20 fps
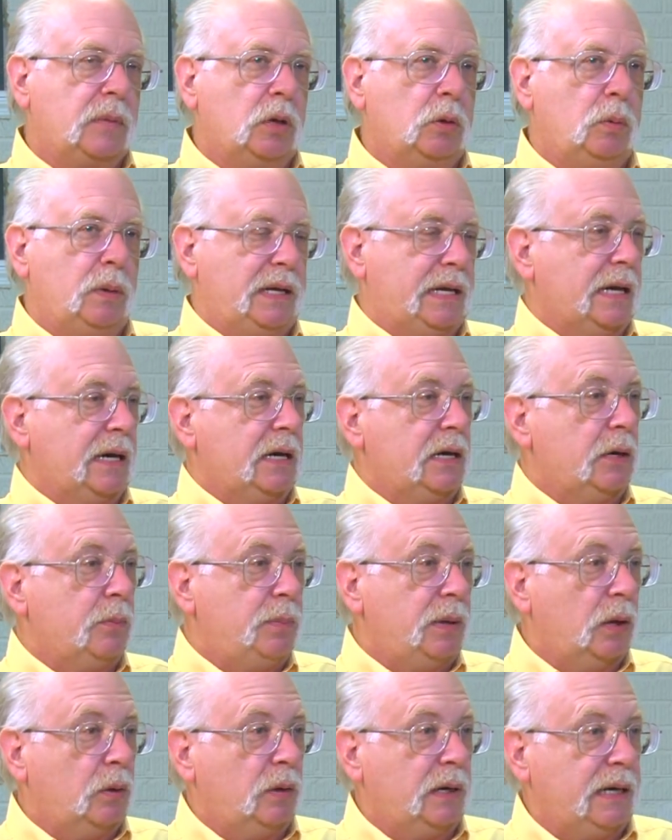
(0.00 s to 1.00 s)
we get an
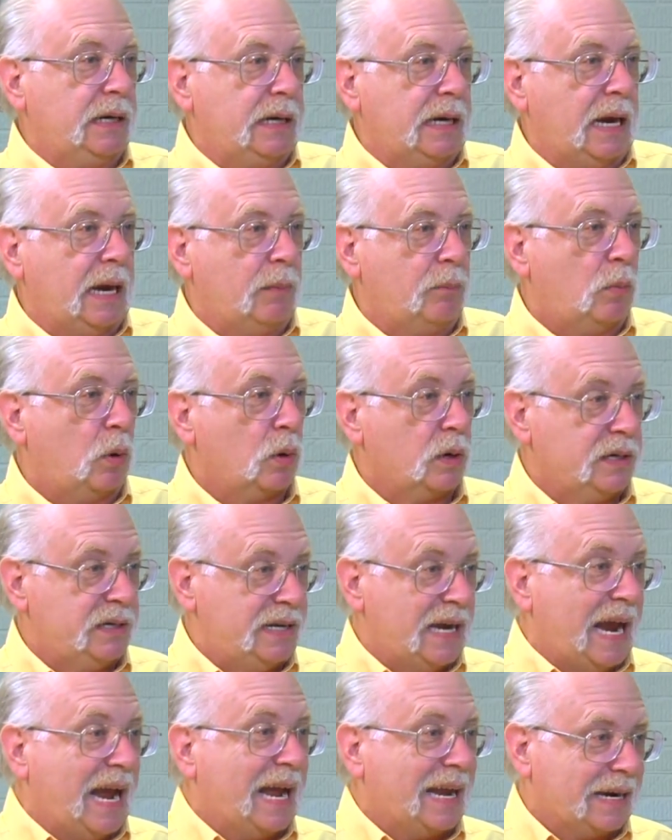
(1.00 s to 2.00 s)
ability to have more
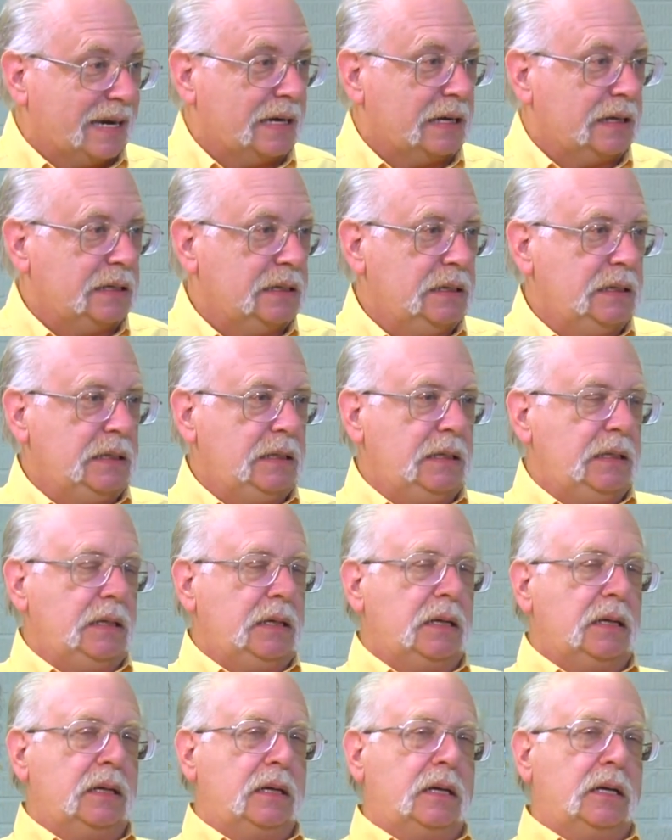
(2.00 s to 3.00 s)
data
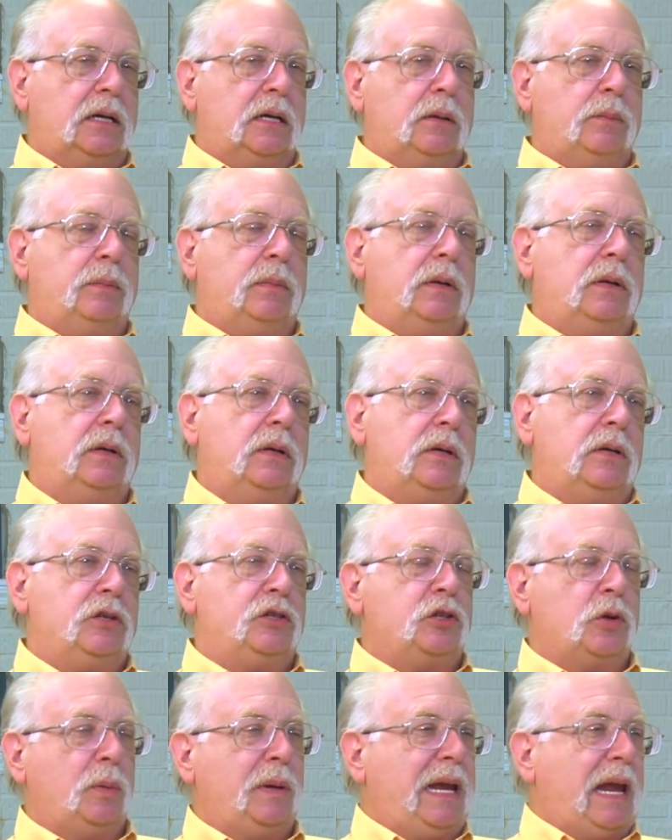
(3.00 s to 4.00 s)
um, uh,
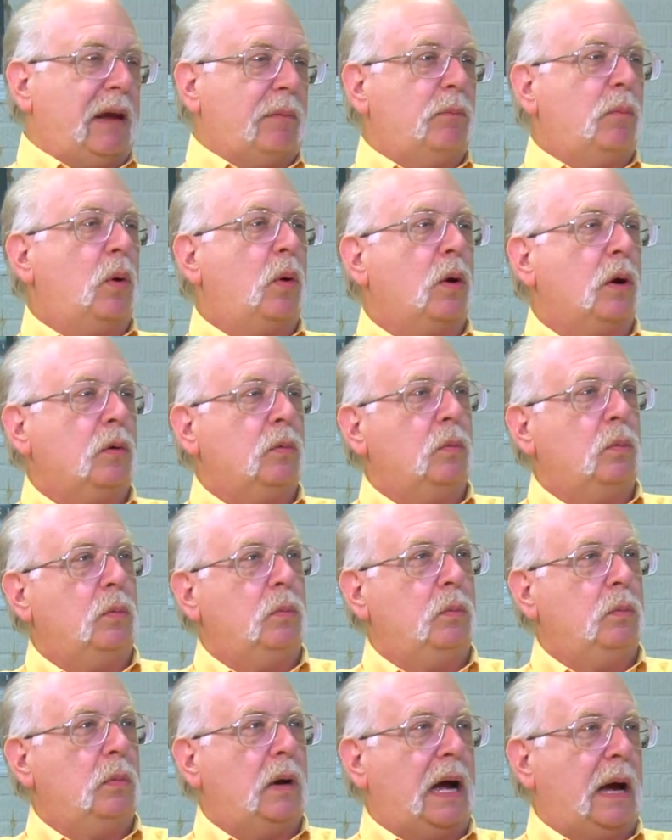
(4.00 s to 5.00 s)
so we have more
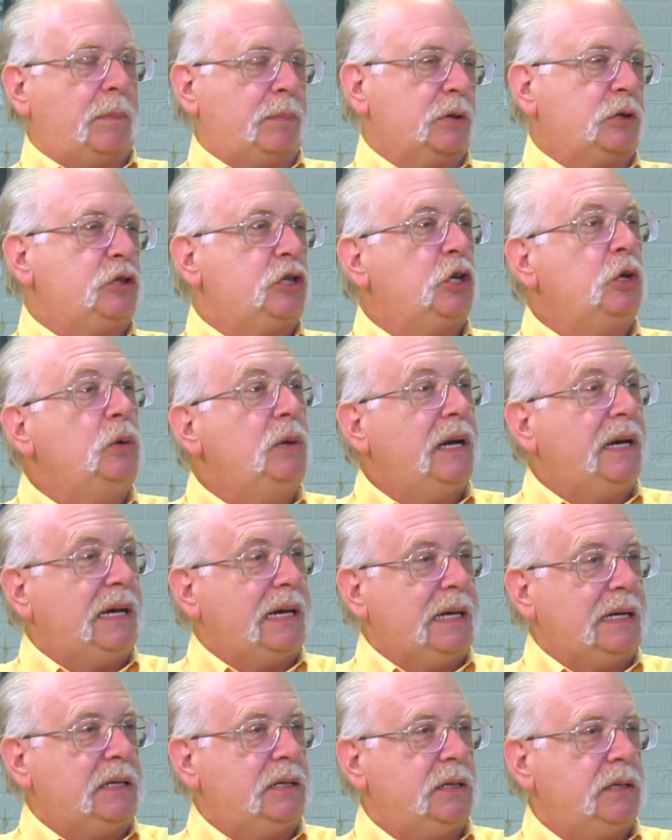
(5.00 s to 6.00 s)

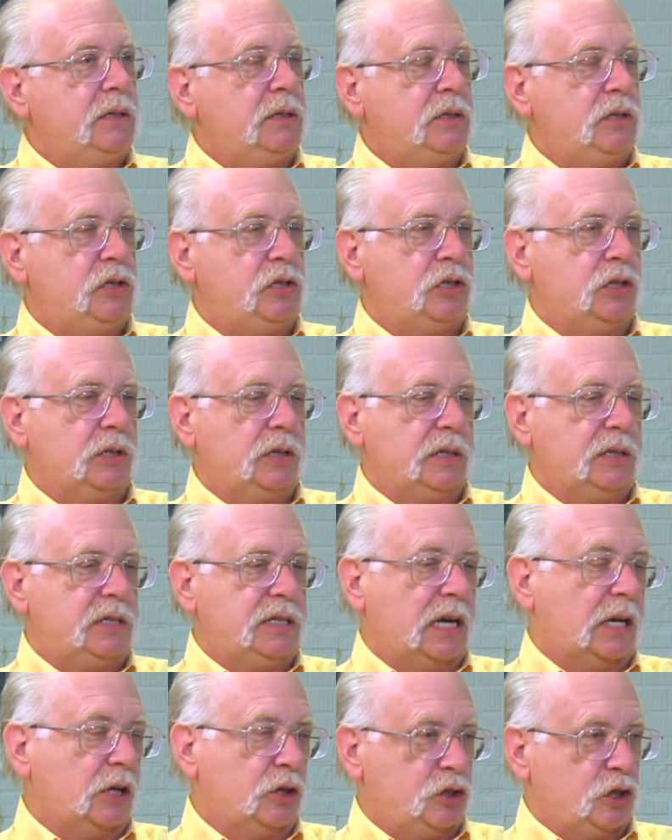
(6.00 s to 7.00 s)
opportunity to
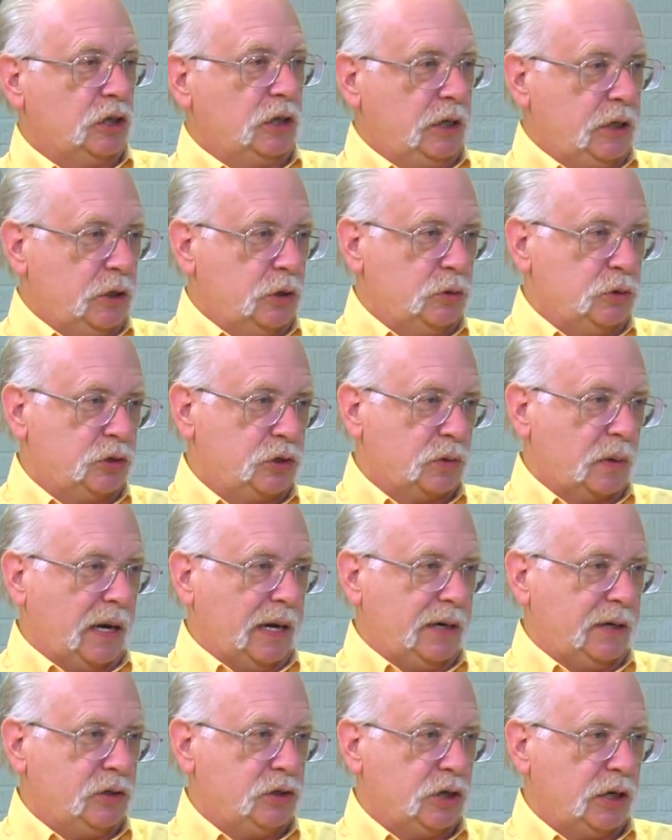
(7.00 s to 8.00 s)
intelligently use
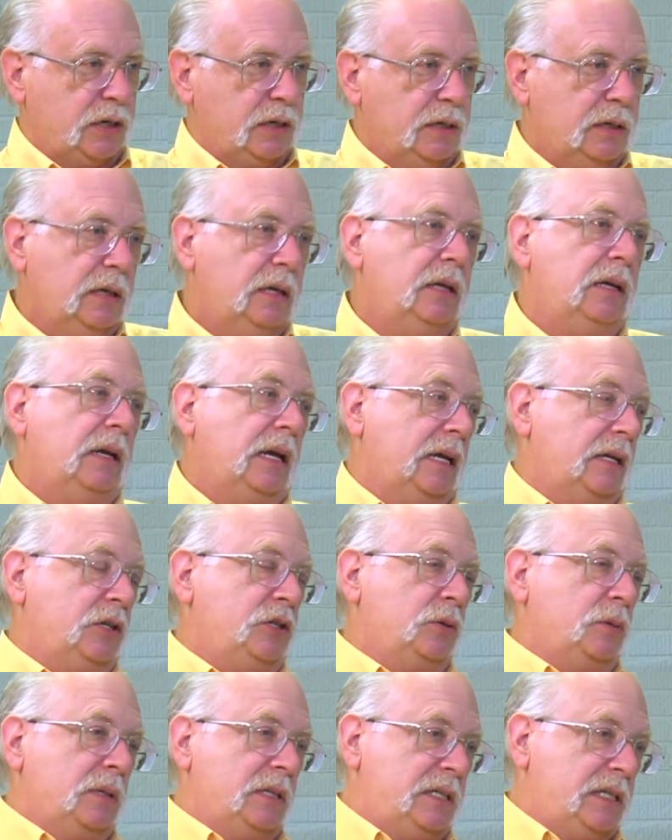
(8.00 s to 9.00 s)
strategy and
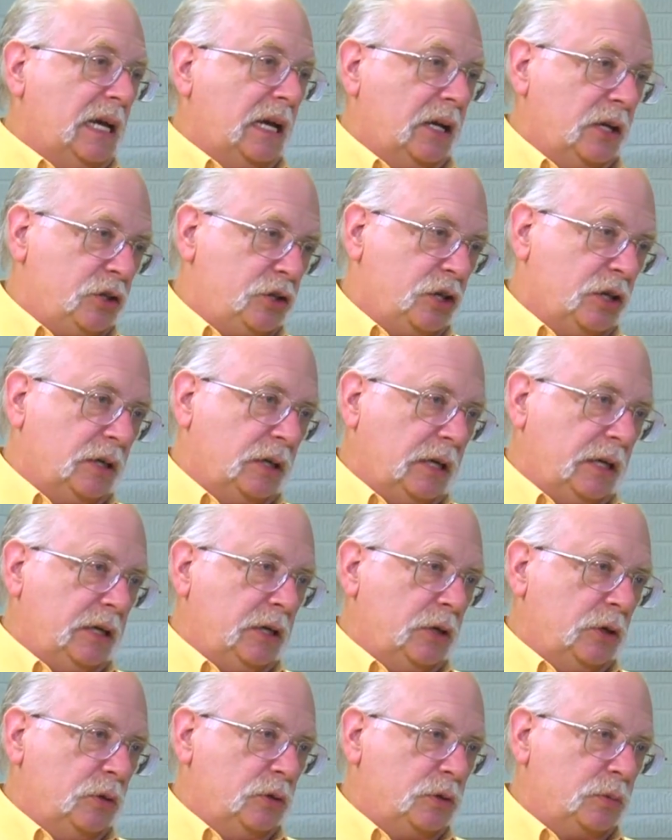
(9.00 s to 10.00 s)
to intelligently
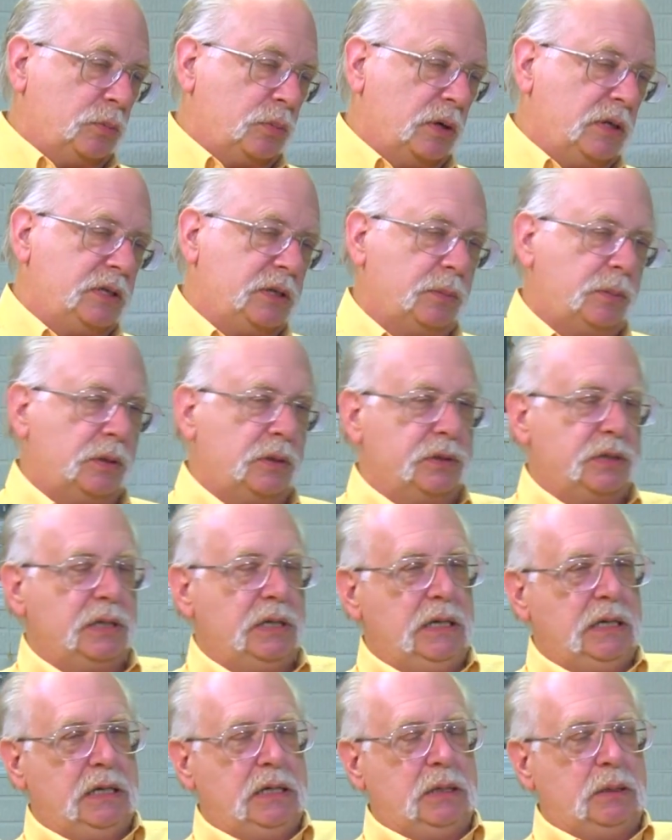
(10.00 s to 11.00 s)
use principles.
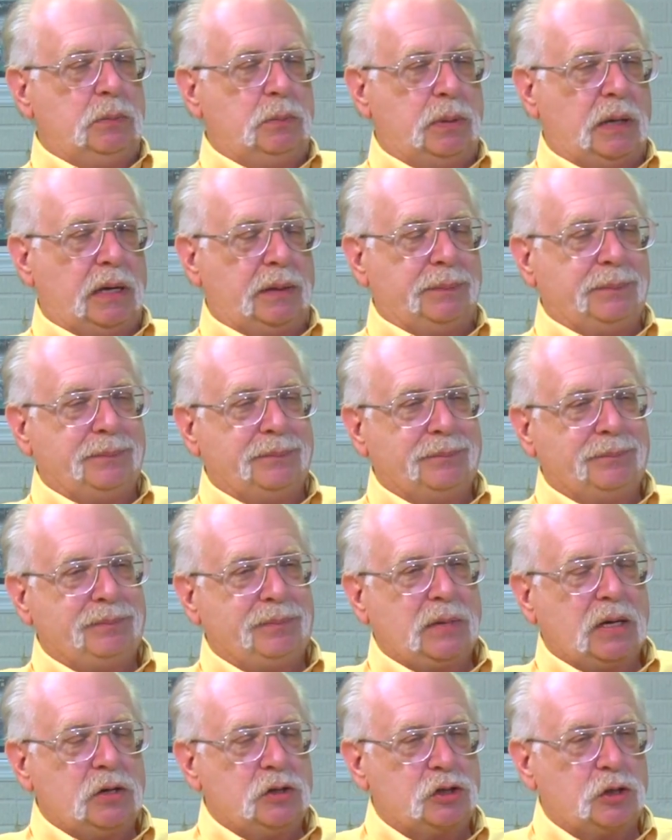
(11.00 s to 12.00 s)
But
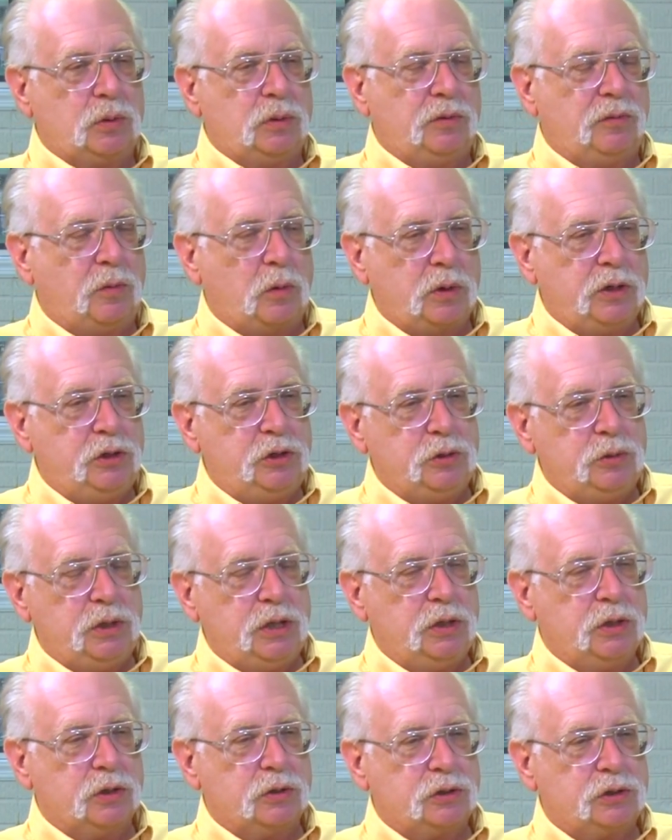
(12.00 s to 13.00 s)
so in the 42
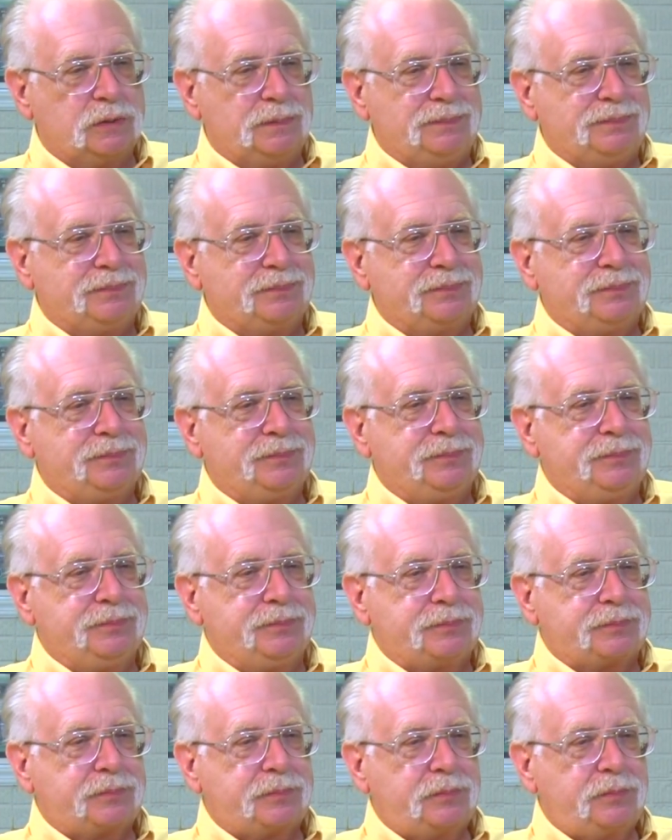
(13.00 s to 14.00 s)
years,
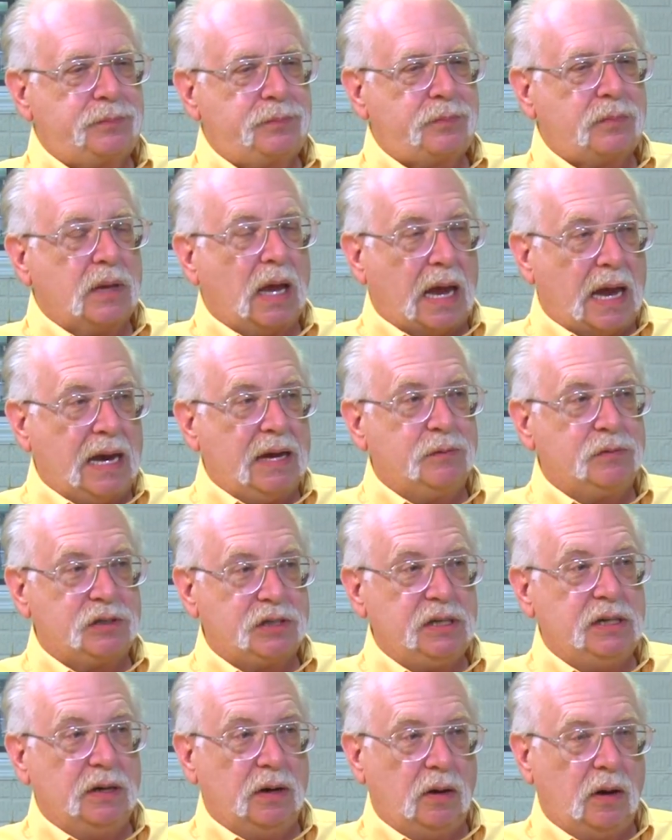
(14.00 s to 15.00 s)
I have
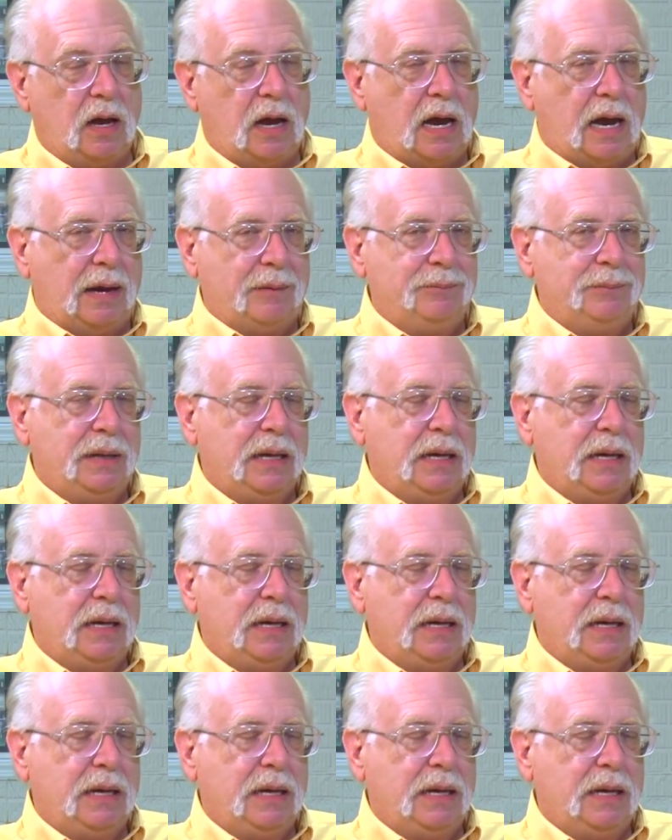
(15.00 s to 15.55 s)
seen a lot.